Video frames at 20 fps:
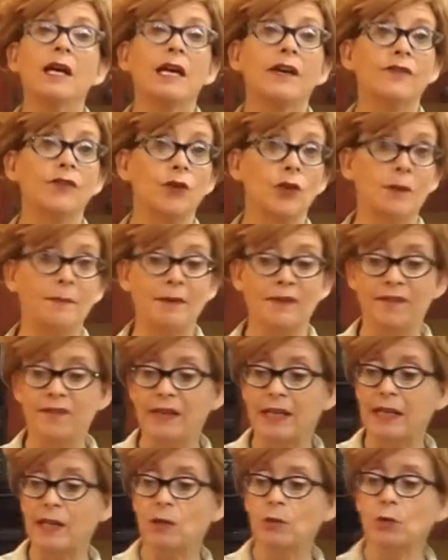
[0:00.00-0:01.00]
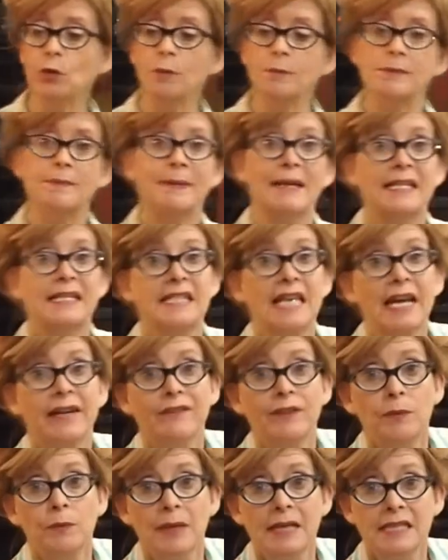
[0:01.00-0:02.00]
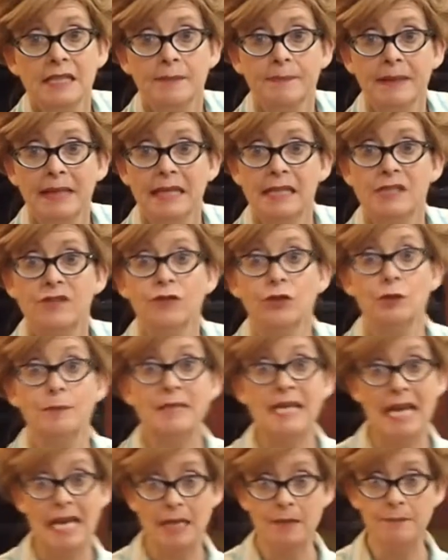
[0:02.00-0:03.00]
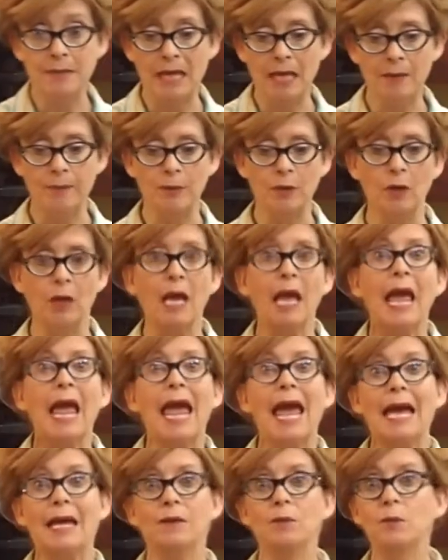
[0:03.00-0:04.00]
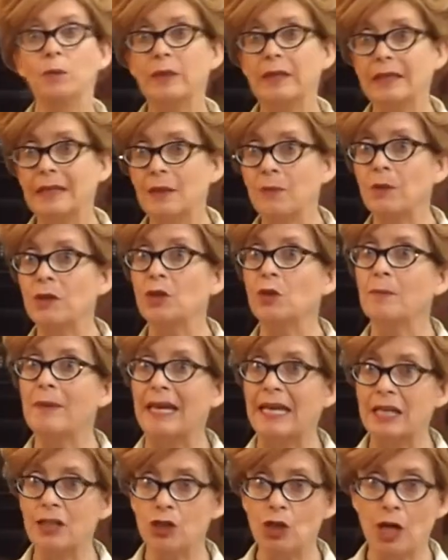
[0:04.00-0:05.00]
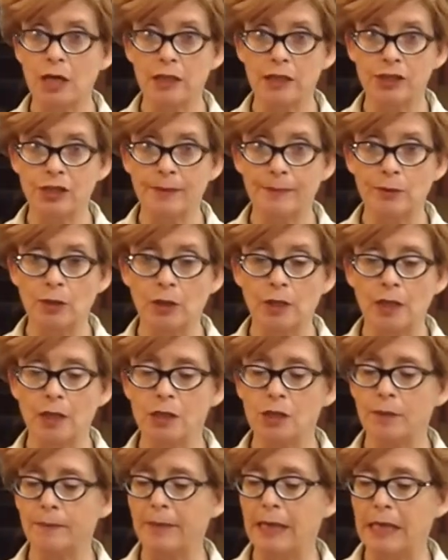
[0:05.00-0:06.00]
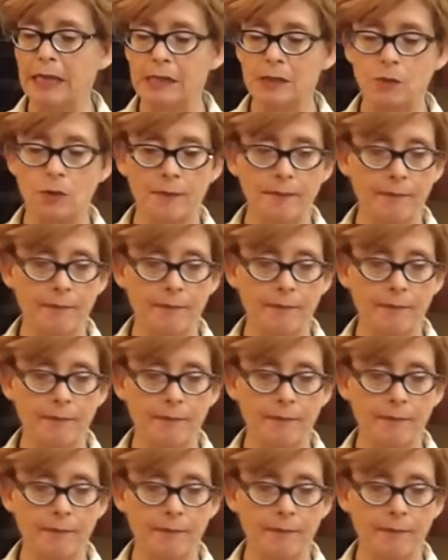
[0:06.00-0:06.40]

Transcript: if you're going to be feeding groups because every recipe is for 10 people. And really, when you're making chocolate chip cookies, you might as well